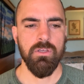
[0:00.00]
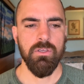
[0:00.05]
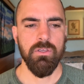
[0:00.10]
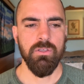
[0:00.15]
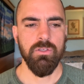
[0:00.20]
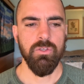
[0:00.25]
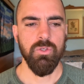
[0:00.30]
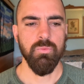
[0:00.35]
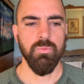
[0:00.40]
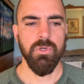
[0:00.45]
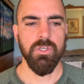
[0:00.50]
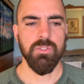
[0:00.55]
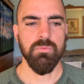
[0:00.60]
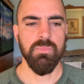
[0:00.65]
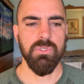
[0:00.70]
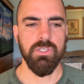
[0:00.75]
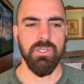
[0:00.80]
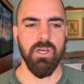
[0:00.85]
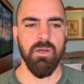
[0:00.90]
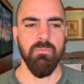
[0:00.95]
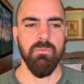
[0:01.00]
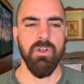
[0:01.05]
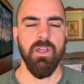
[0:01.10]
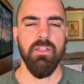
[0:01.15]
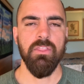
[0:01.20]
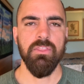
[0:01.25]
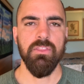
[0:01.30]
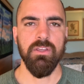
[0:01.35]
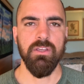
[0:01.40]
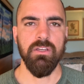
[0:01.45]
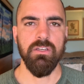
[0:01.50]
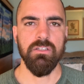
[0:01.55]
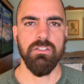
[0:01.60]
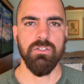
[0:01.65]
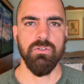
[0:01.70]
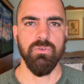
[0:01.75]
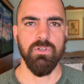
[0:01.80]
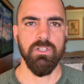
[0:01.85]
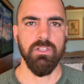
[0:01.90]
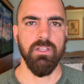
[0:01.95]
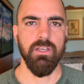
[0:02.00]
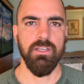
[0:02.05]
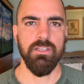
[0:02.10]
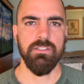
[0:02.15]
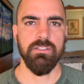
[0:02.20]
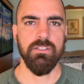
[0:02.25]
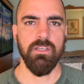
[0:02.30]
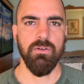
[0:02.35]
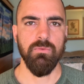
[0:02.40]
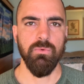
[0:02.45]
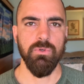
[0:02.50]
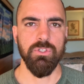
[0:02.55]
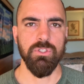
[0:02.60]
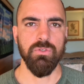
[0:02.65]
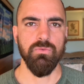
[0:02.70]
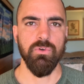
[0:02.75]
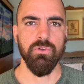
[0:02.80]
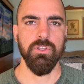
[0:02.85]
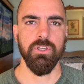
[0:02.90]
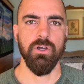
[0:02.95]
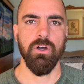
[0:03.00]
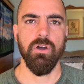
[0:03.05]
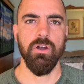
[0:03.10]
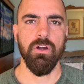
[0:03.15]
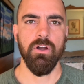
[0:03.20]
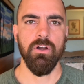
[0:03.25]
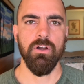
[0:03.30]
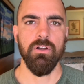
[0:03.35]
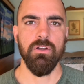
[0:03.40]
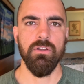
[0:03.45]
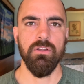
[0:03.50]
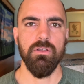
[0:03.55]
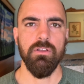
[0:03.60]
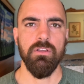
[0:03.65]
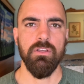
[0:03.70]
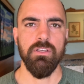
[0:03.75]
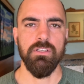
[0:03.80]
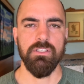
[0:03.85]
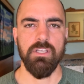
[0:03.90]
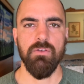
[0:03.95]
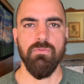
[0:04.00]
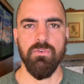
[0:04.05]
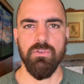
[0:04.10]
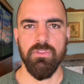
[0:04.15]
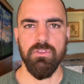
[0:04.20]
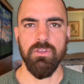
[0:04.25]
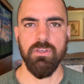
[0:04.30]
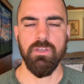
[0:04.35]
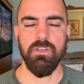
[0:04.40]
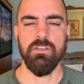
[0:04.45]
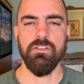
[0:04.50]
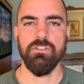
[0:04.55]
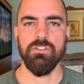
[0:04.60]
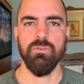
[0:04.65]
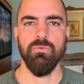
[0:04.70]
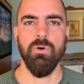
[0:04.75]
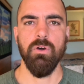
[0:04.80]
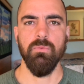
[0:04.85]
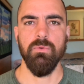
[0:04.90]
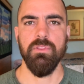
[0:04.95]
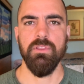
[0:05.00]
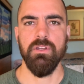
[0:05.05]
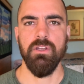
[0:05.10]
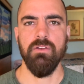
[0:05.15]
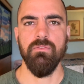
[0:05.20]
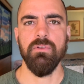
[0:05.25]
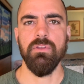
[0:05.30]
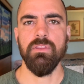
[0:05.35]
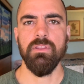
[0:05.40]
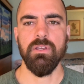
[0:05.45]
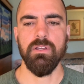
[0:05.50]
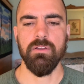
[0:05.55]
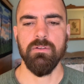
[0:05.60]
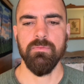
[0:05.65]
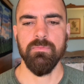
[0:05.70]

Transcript: You must become nothing to realize that what you really are is everything, is the one within everything.